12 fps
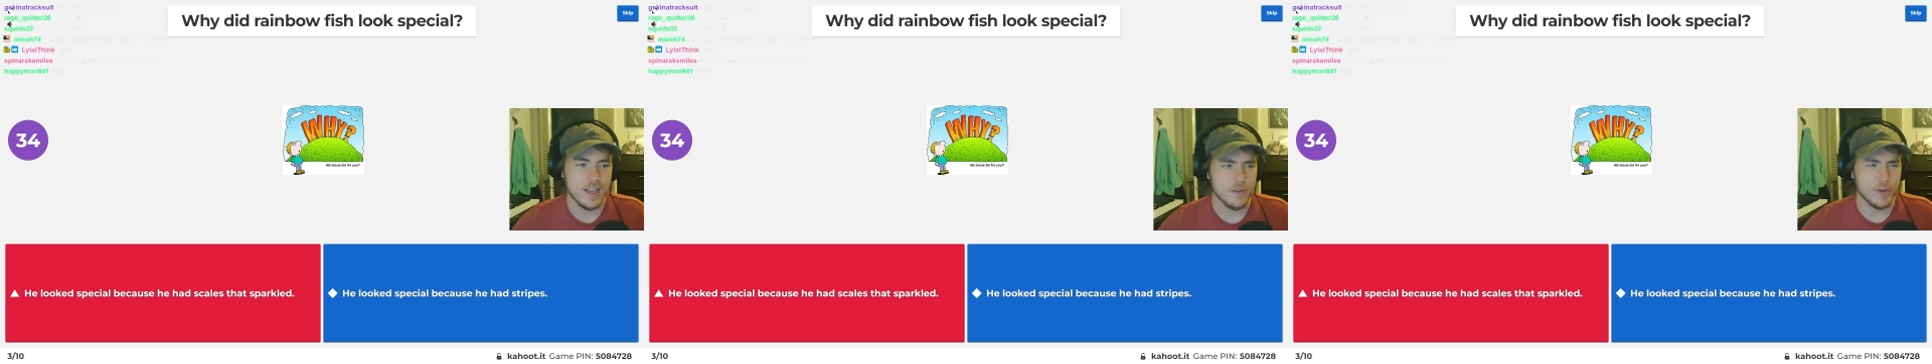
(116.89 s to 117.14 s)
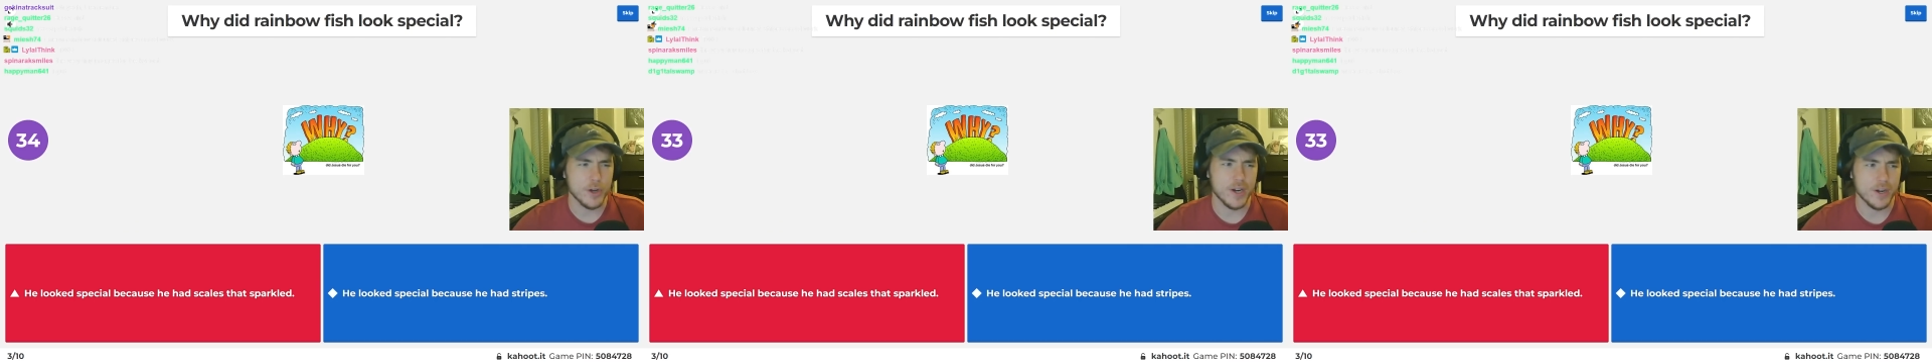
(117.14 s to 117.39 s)

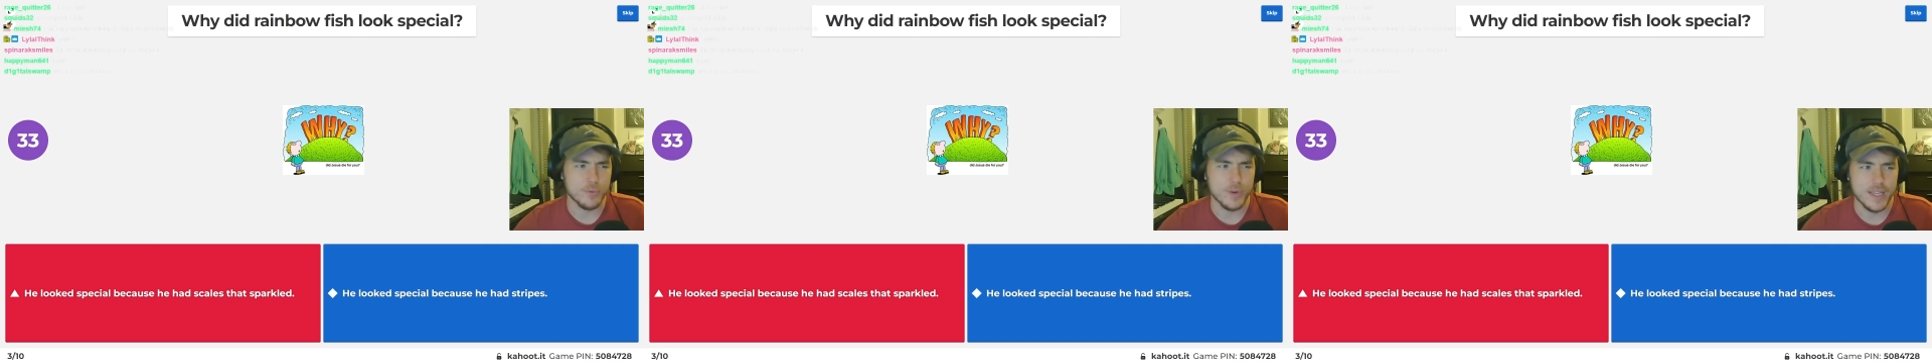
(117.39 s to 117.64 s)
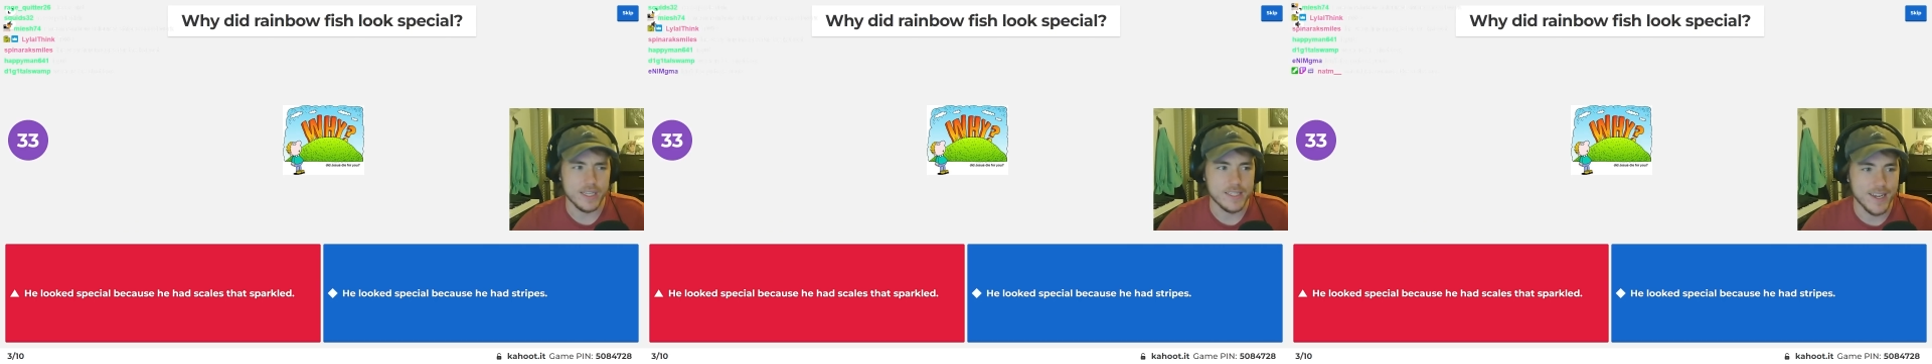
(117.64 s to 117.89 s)
Figured I'd
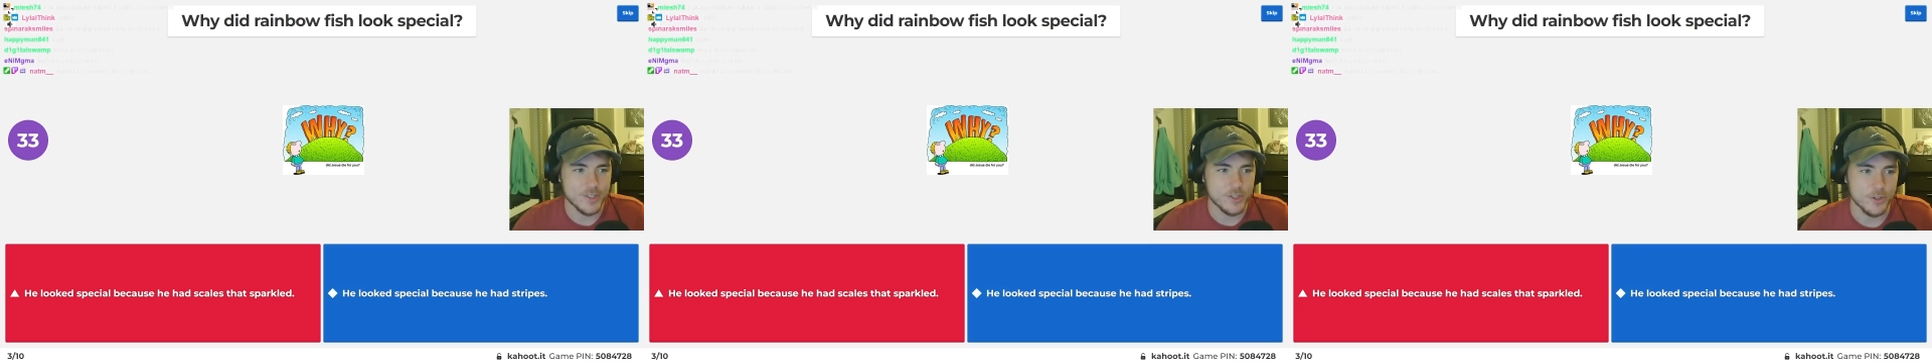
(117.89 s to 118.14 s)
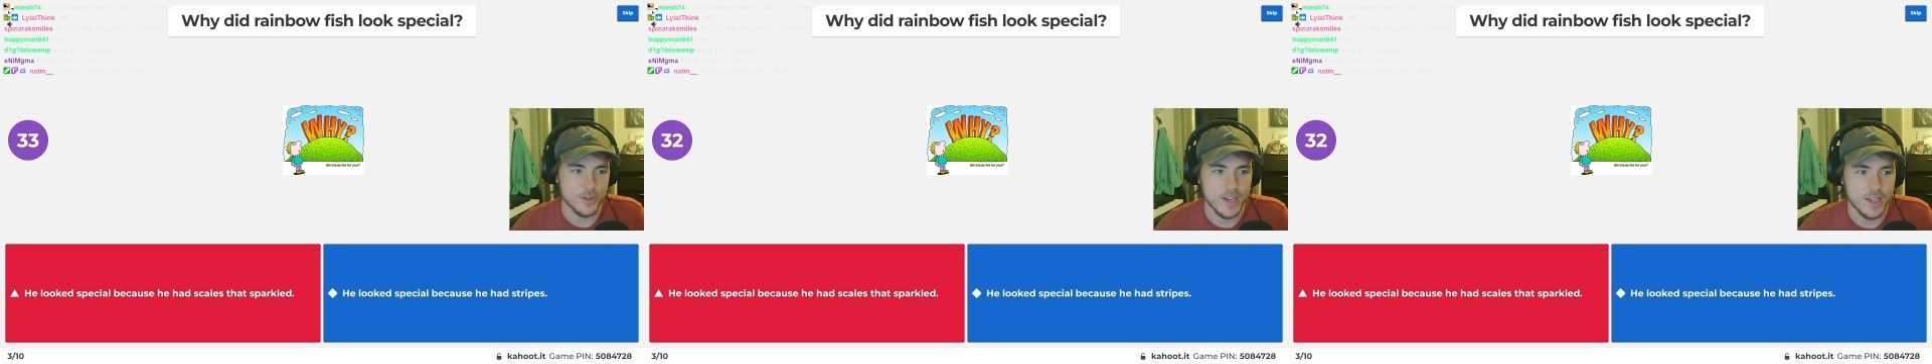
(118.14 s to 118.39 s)
really
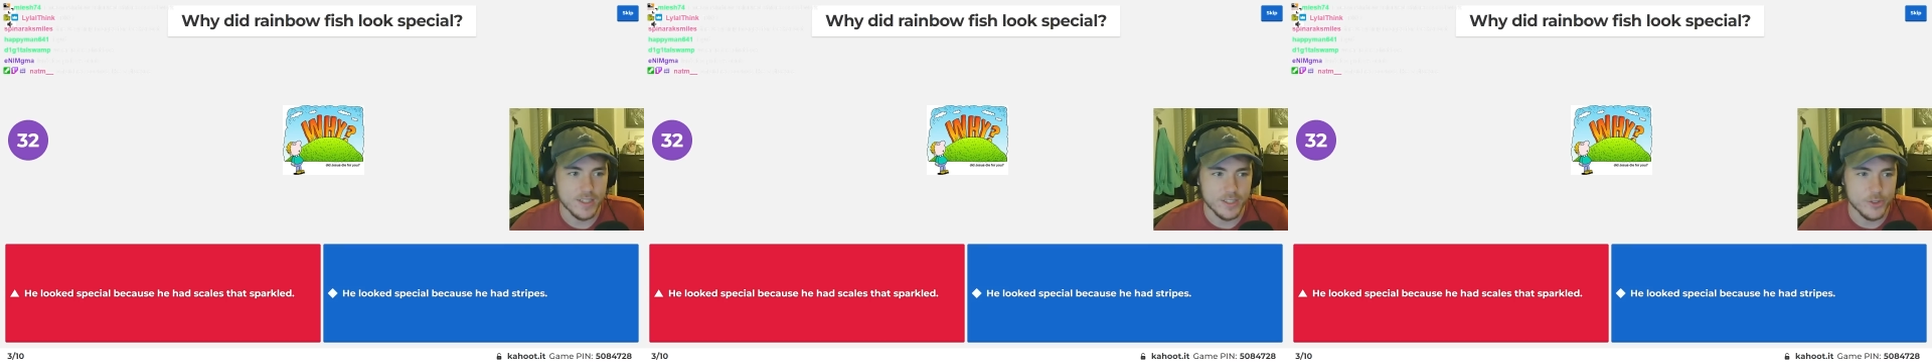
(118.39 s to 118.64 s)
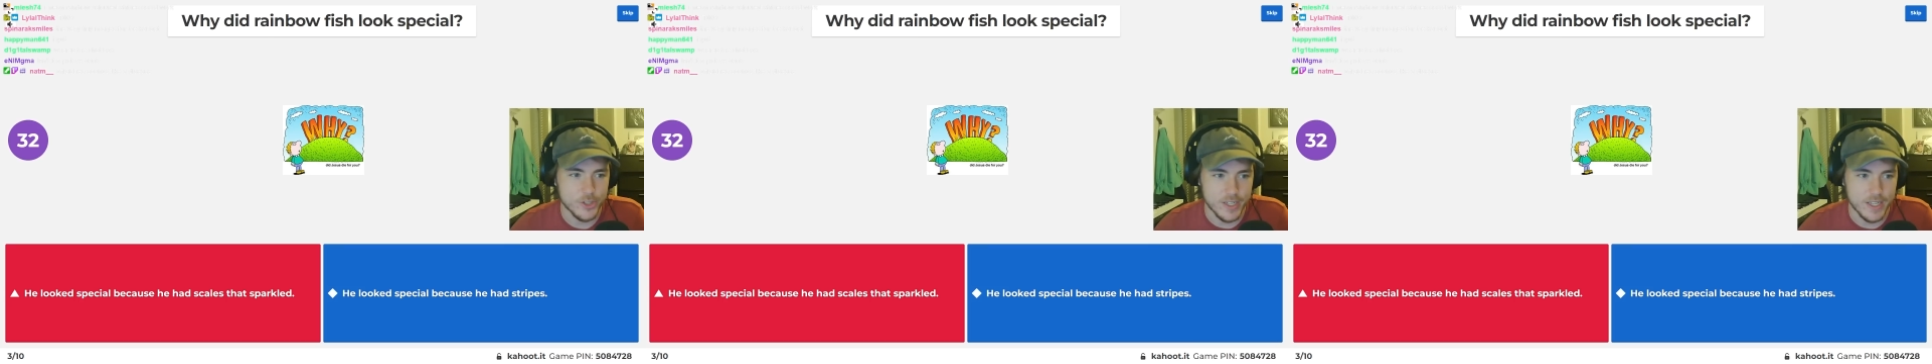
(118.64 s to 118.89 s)
test your
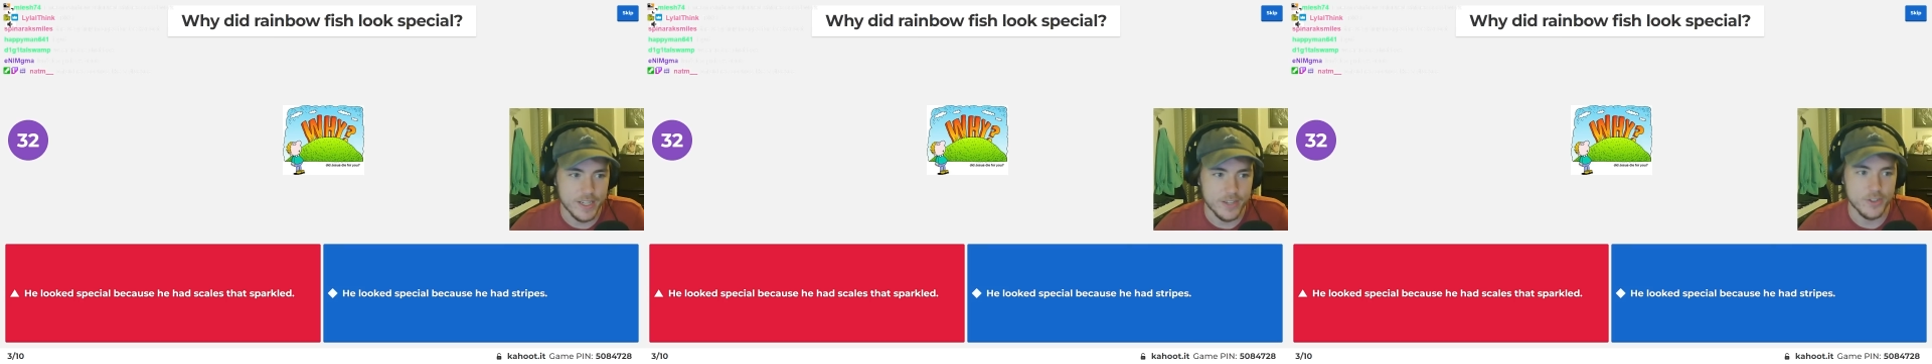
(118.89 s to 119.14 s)
knowledge today,